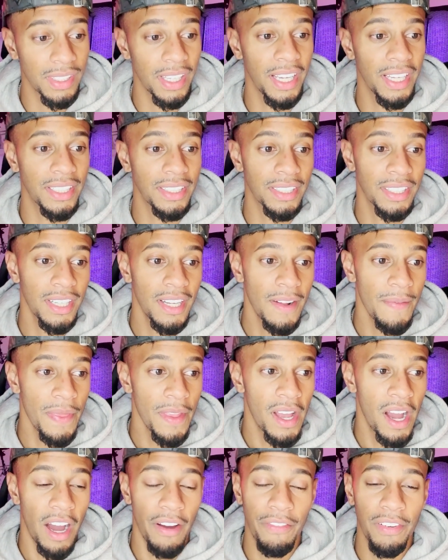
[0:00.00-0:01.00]
And
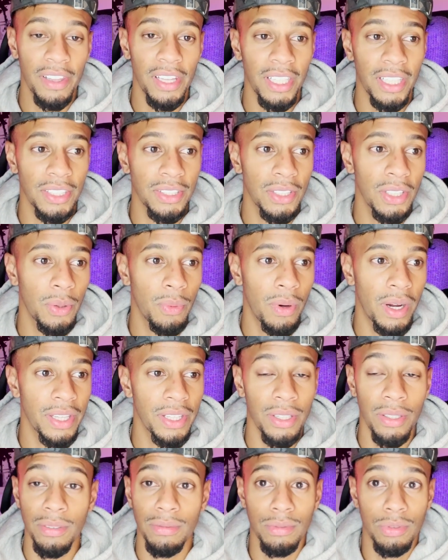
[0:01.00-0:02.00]
I feel like, I don't know why
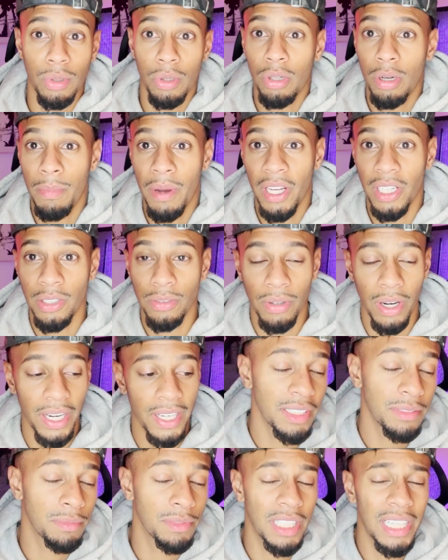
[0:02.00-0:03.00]
they don't talk about it,
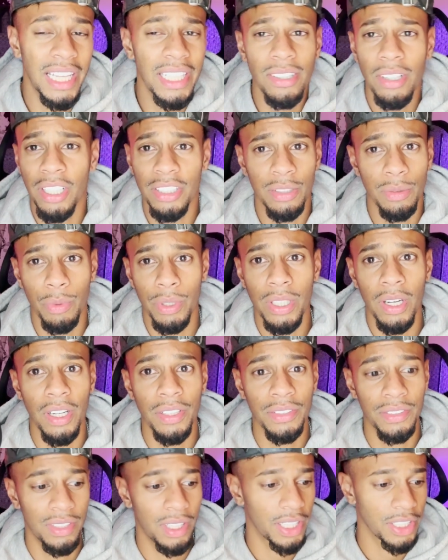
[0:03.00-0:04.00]
right? Late nights in
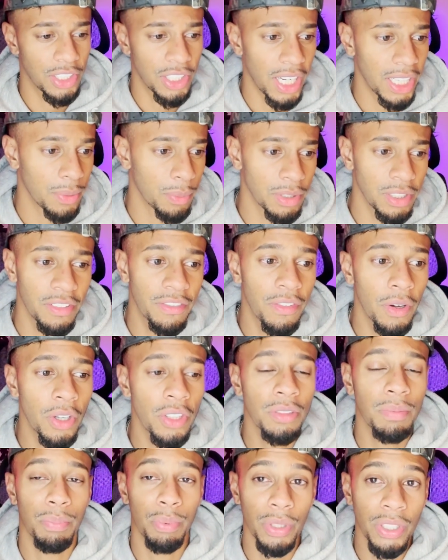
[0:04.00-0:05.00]
regards to like chatting, when you
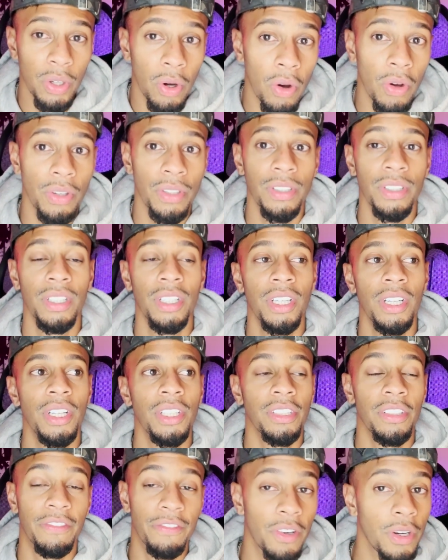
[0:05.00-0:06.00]
first bring on
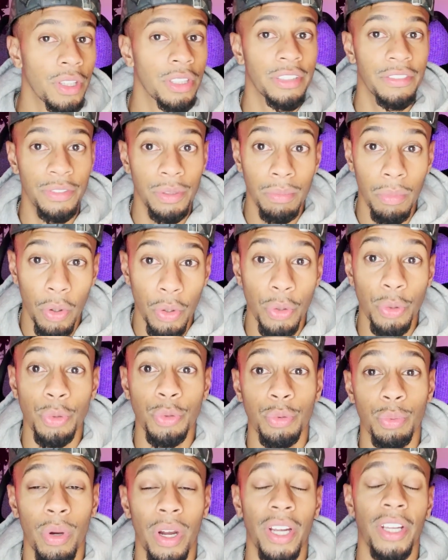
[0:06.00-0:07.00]
your first few
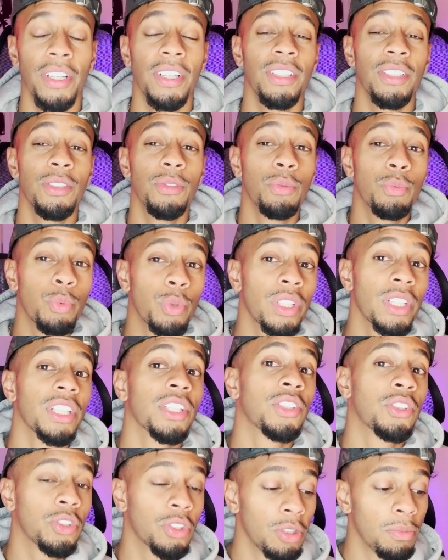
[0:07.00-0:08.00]
models, right, you
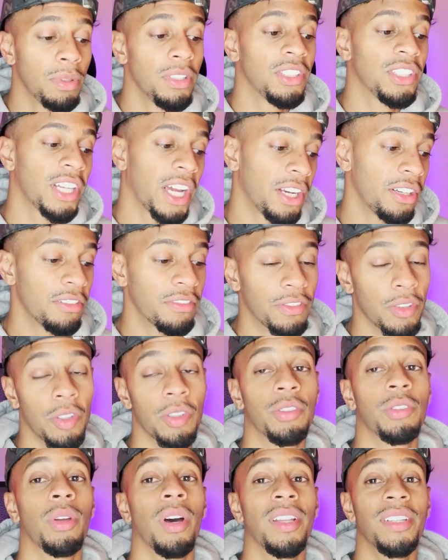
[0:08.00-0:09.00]
really should be chatting
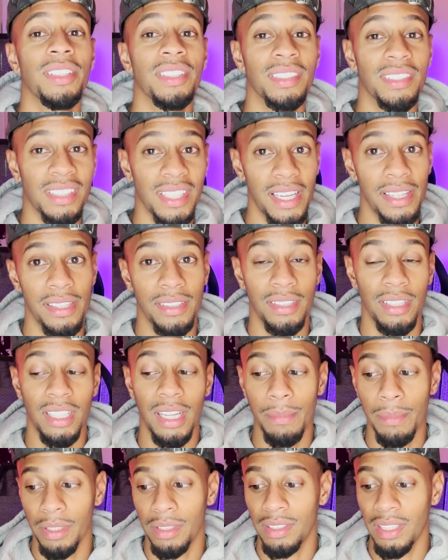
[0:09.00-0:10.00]
first to understand the
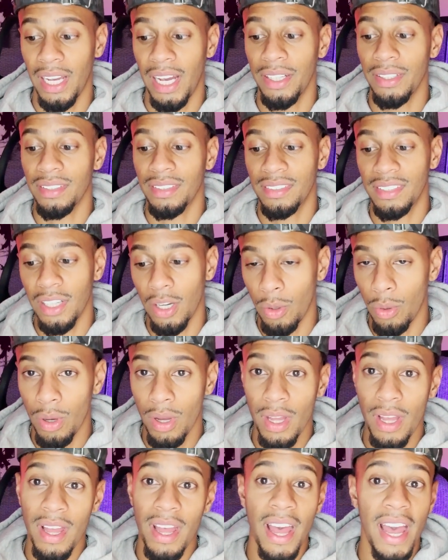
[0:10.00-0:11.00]
dynamics, how to
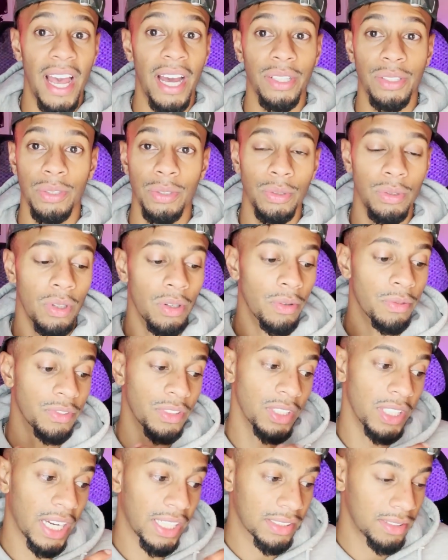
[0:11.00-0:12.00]
sell, how to
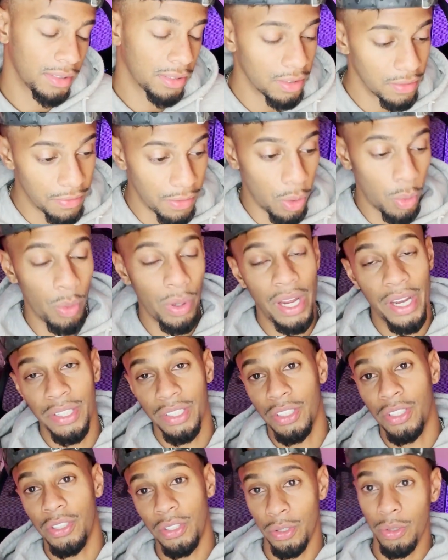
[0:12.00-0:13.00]
obviously access the vault, how
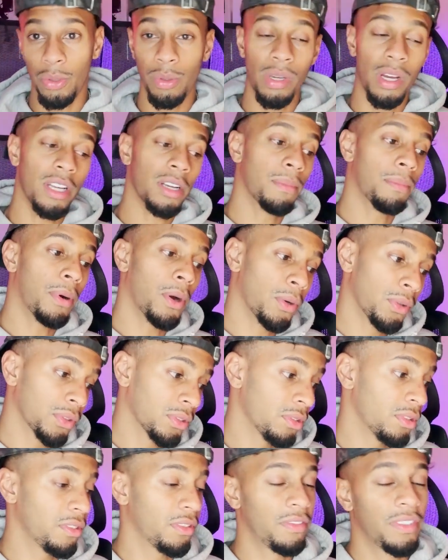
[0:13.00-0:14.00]
to queue, how to
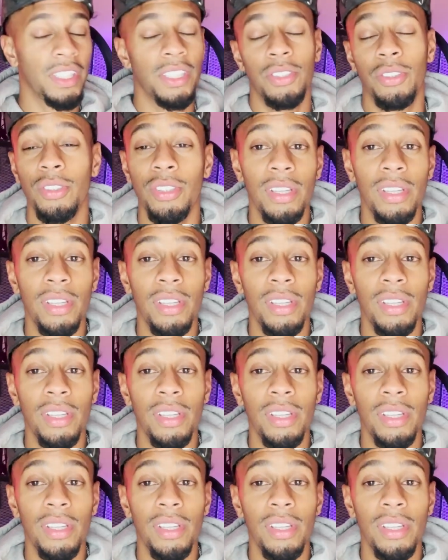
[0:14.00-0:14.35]
post on the feed.